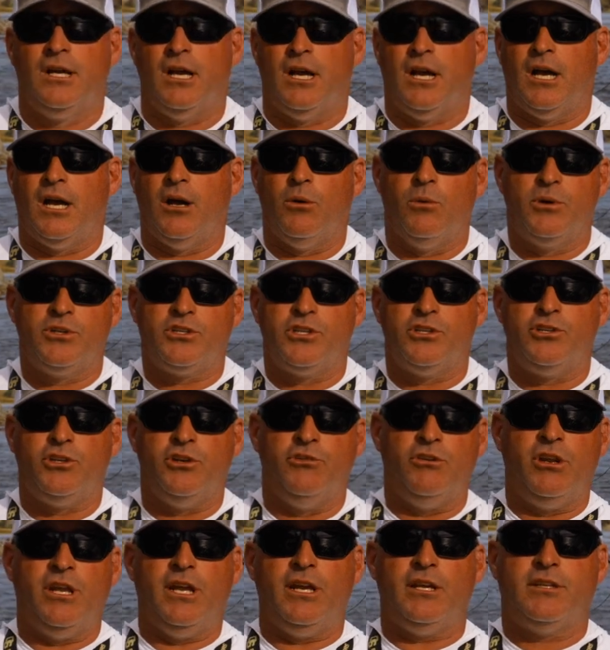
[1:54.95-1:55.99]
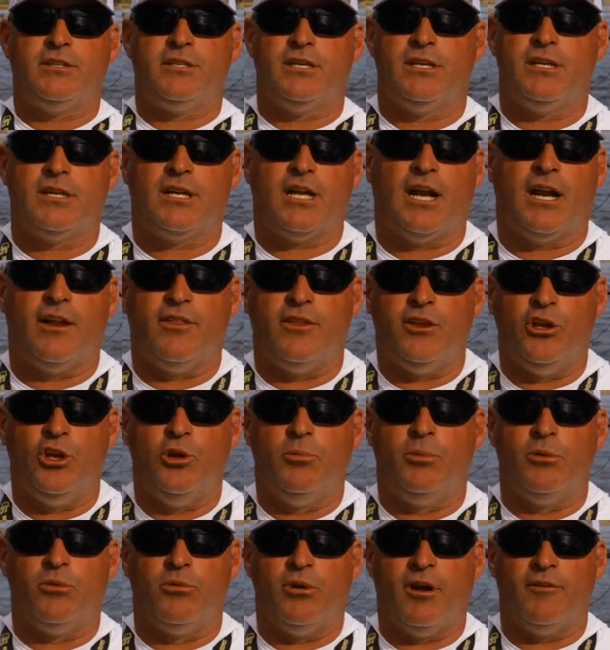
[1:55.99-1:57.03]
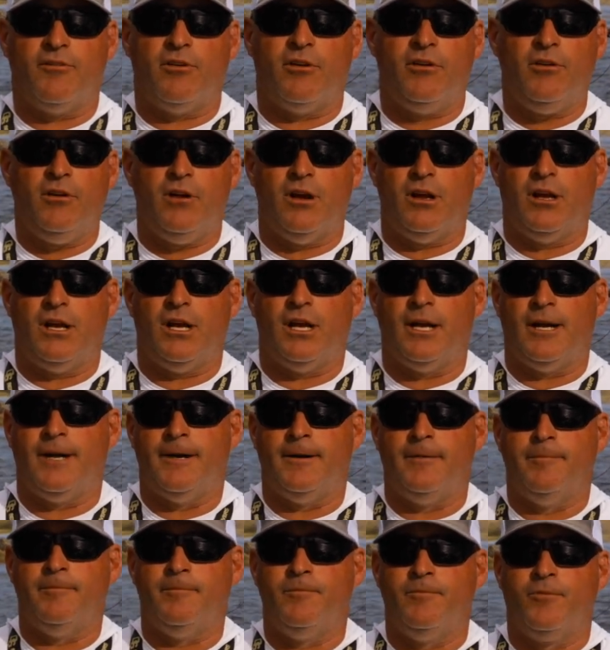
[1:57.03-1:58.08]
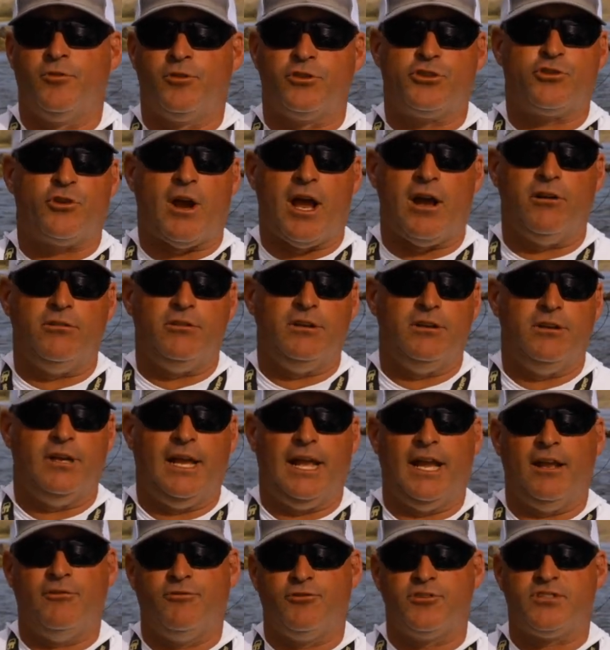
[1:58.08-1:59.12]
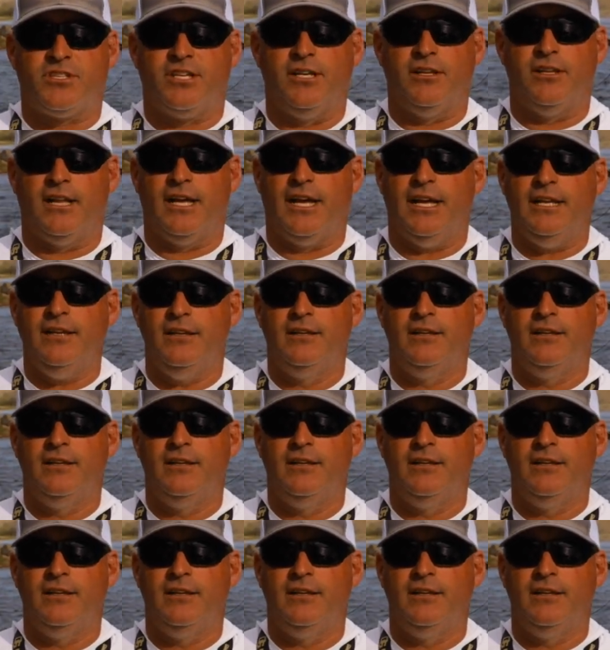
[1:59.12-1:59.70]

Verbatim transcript: uh, which is unique to kind of the Yuba River um, for trout and for steelhead.